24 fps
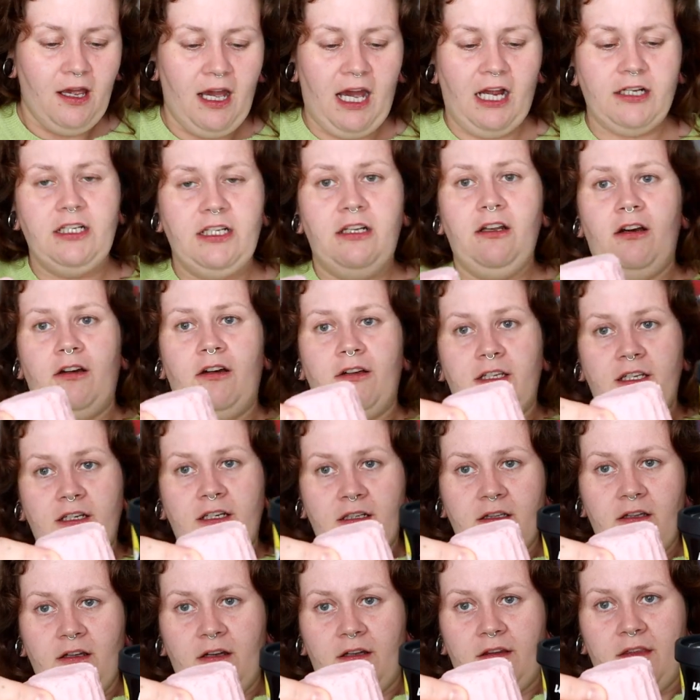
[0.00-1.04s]
Actually, look, you,
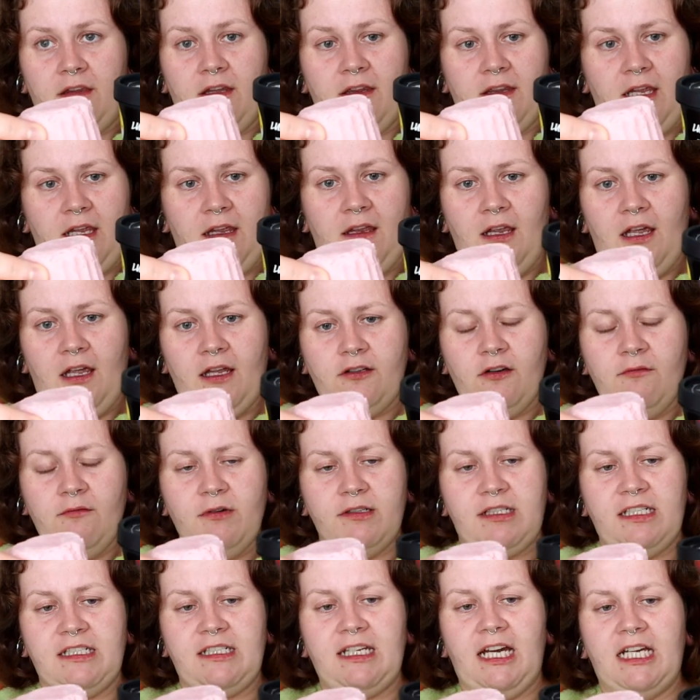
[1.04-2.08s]
look, it's
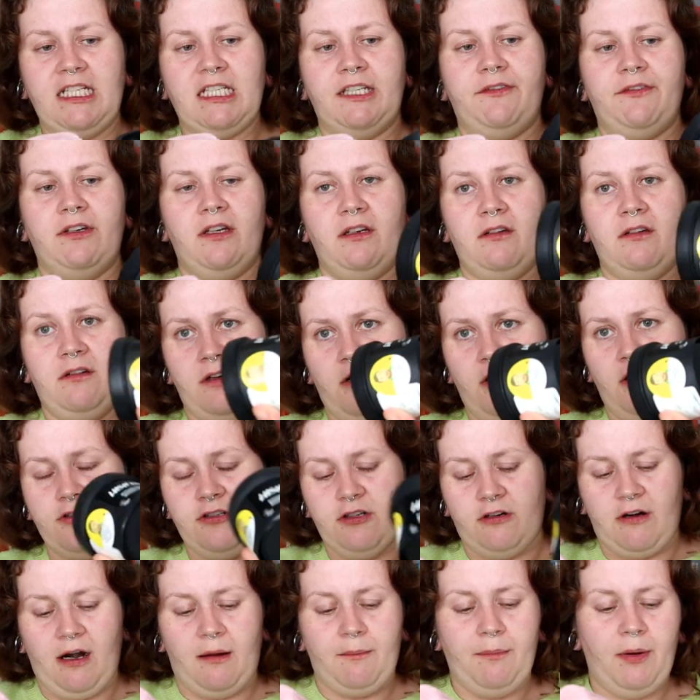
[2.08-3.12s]
almost the size of a
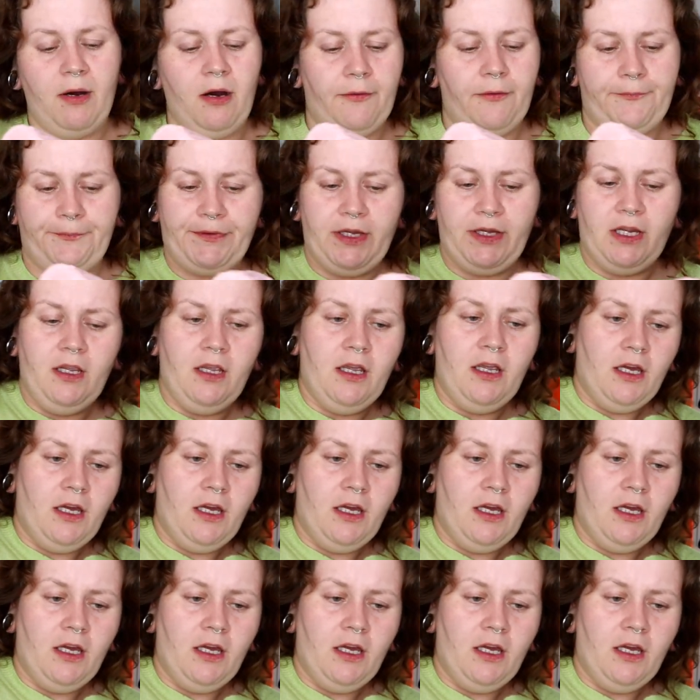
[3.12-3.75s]
100 gram pot.